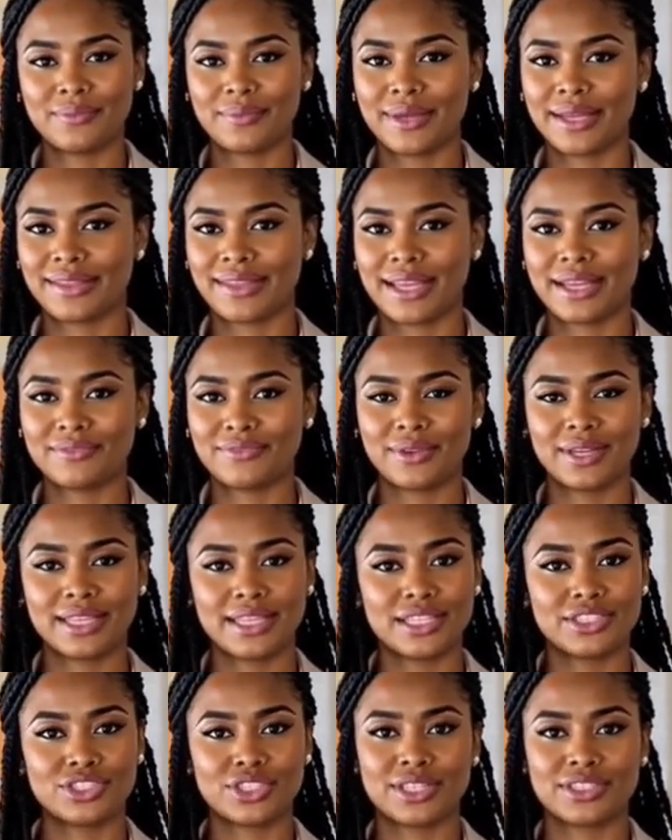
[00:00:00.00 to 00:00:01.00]

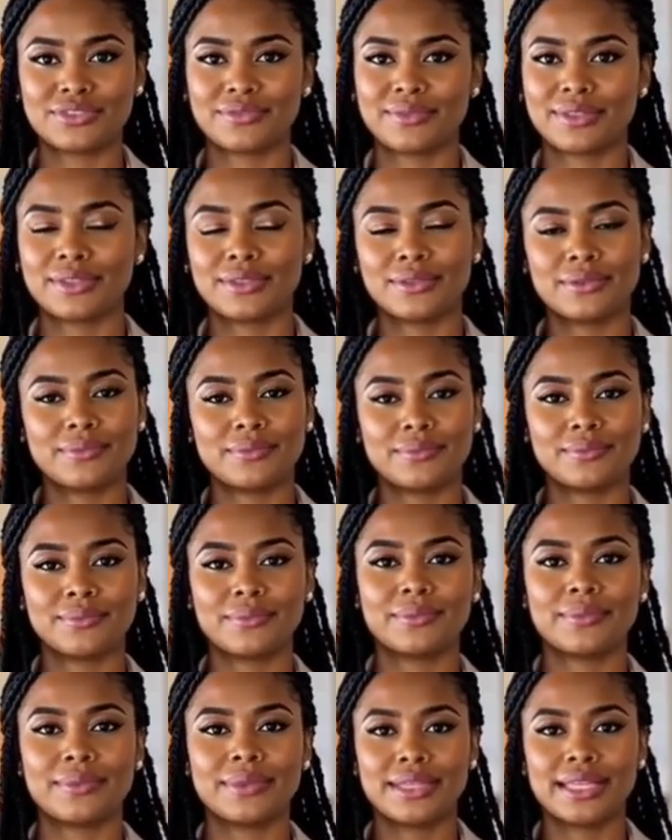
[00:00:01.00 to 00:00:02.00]
Identifying adjustment.
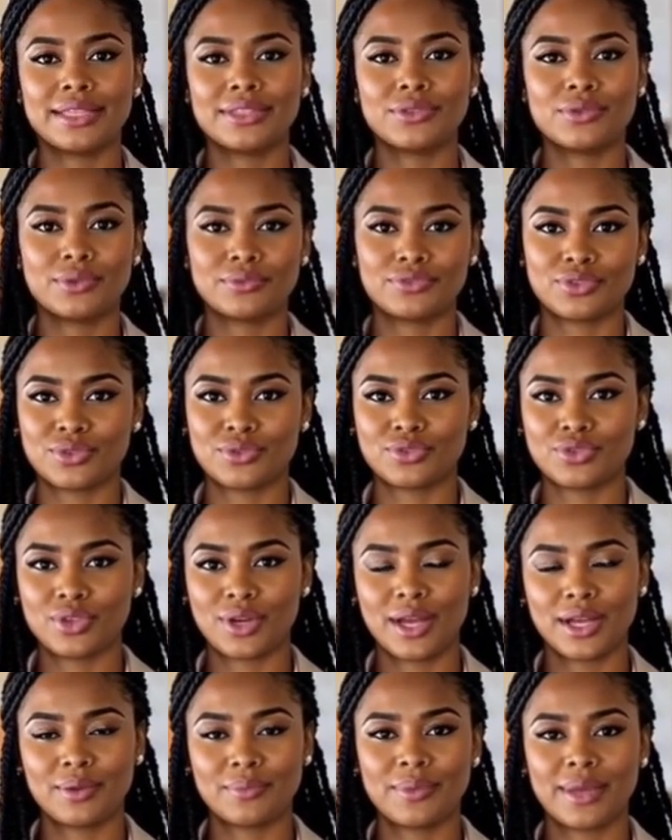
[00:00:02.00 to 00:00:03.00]
Needs review
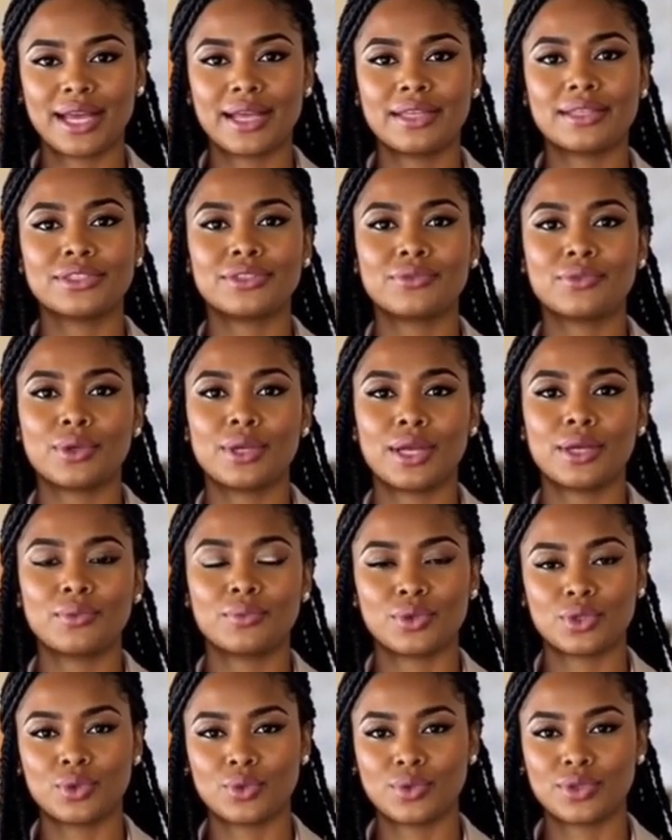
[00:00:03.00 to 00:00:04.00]
trial balance for
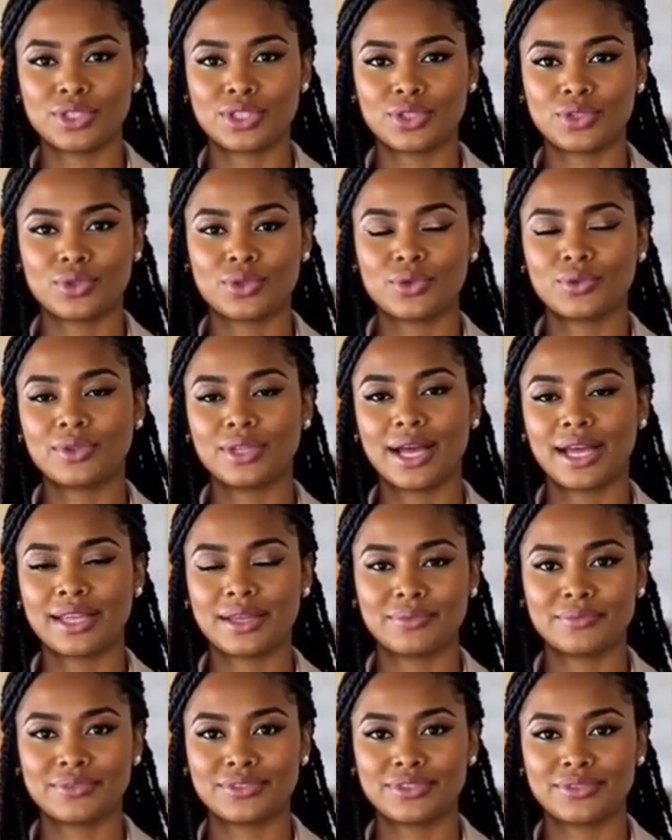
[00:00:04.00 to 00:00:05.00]
unrecorded accrued
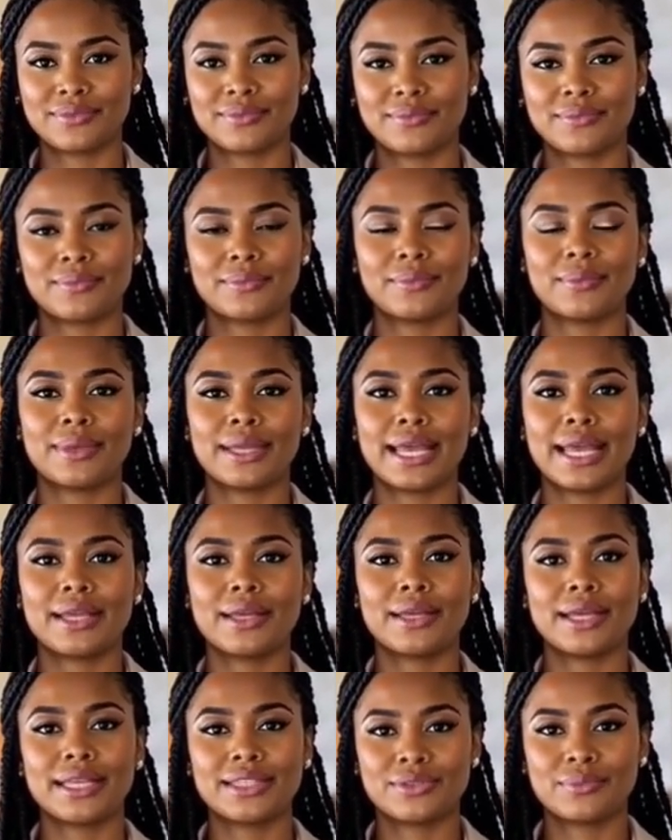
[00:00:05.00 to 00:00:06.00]
items.
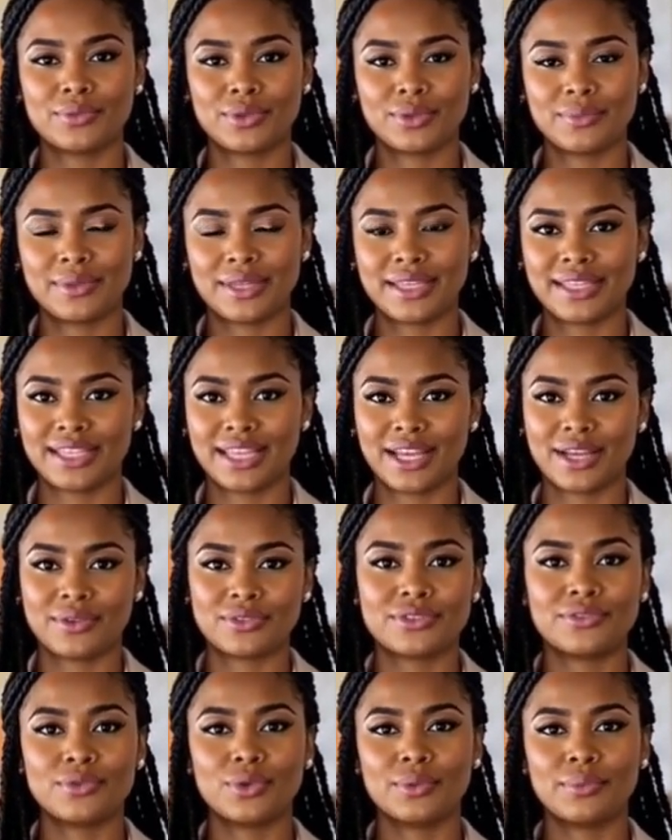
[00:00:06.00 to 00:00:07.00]
Analyze prepaid
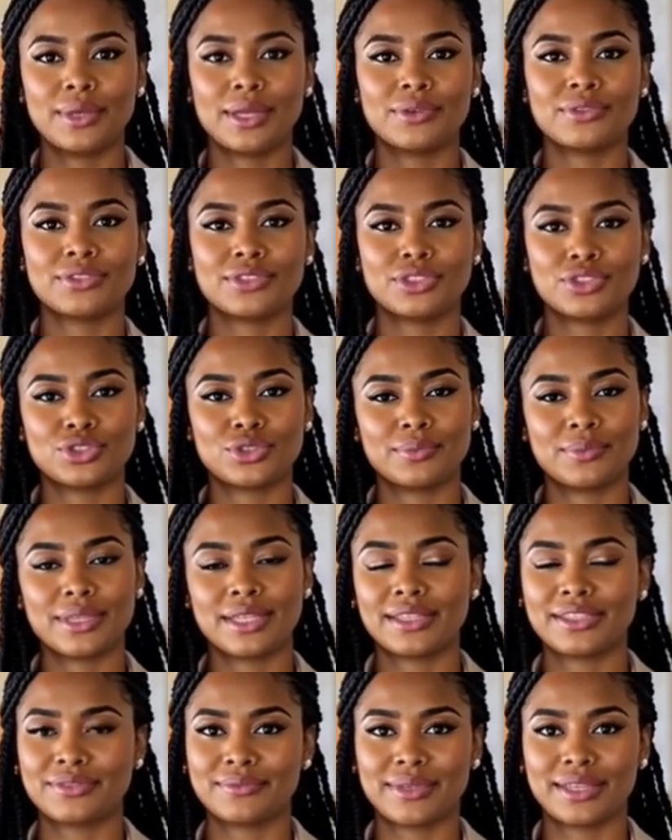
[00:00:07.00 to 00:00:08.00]
accounts for amounts that should be
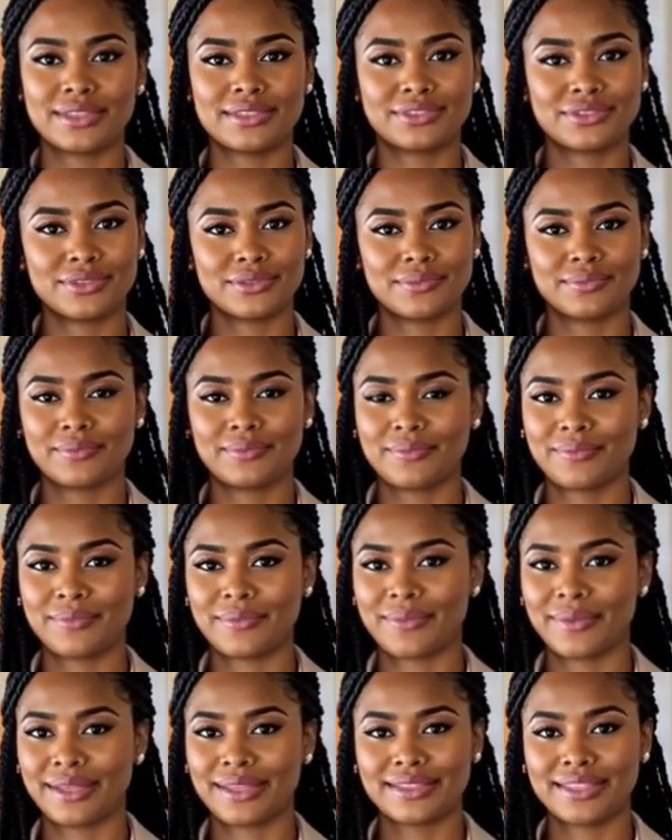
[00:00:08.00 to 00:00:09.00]
expensed.
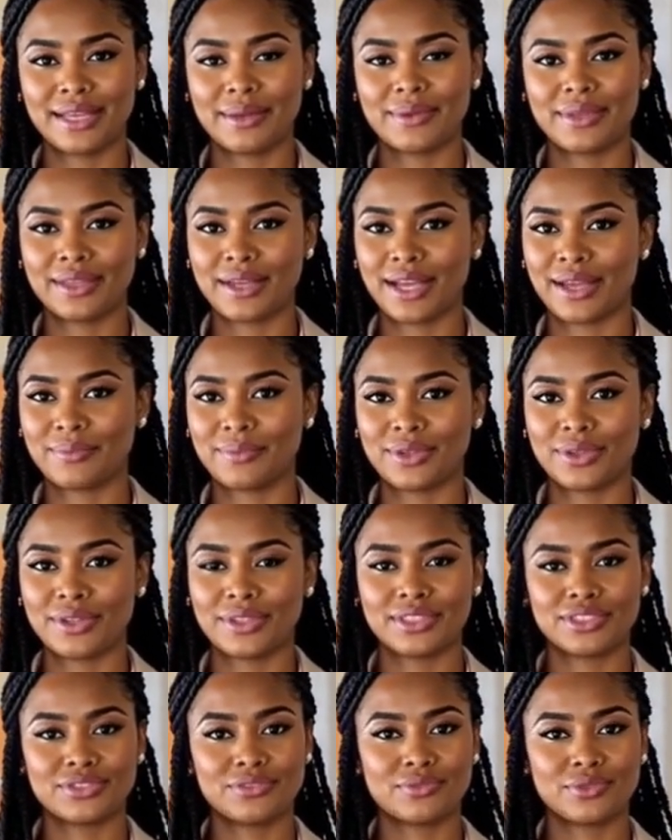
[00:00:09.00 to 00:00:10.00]
Examine
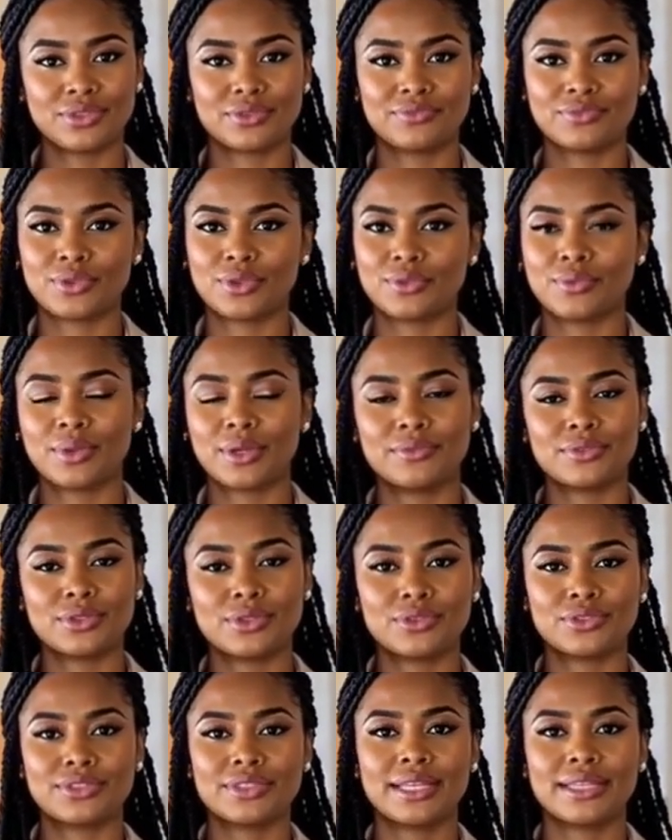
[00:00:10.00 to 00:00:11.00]
liabilities for deferred
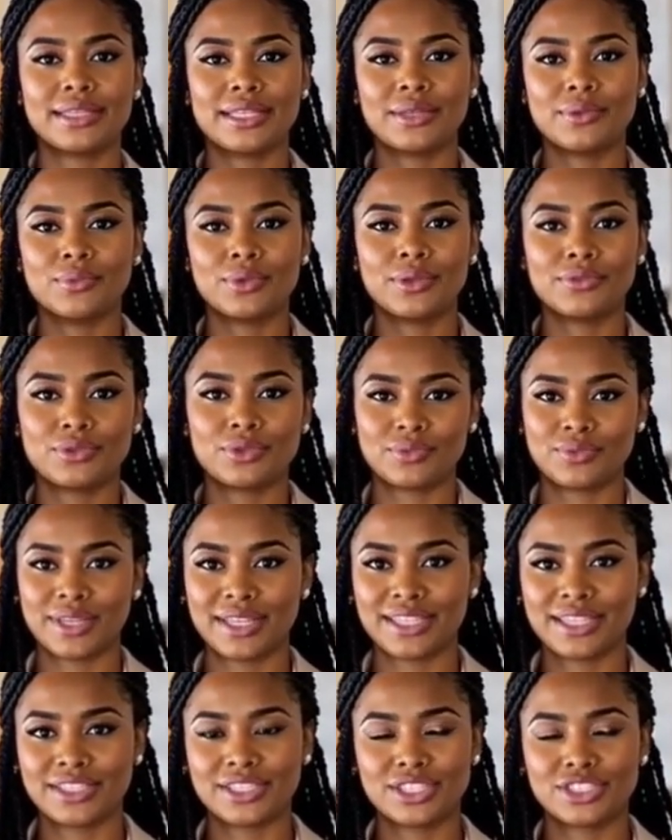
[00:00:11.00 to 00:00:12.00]
revenues that need revenue
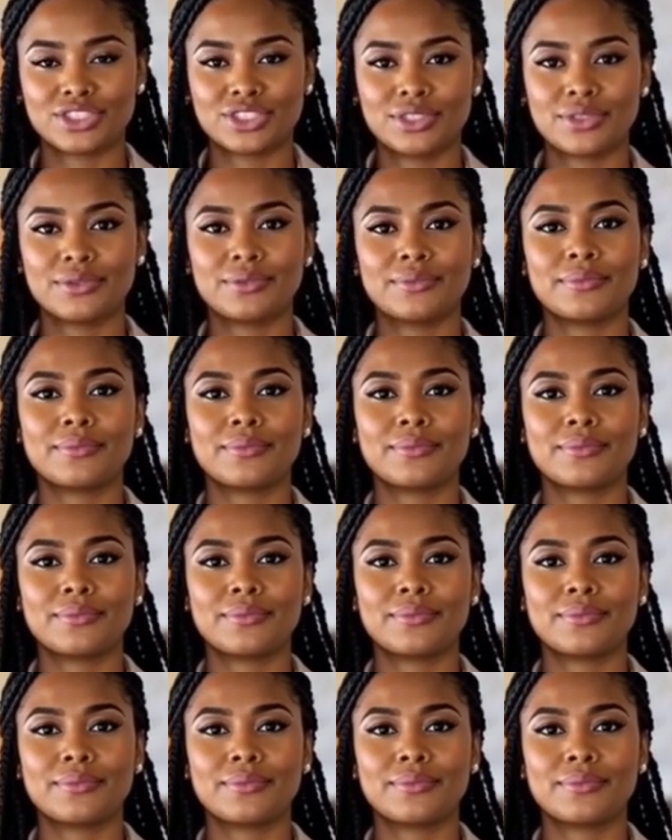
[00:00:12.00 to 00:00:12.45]
recognition.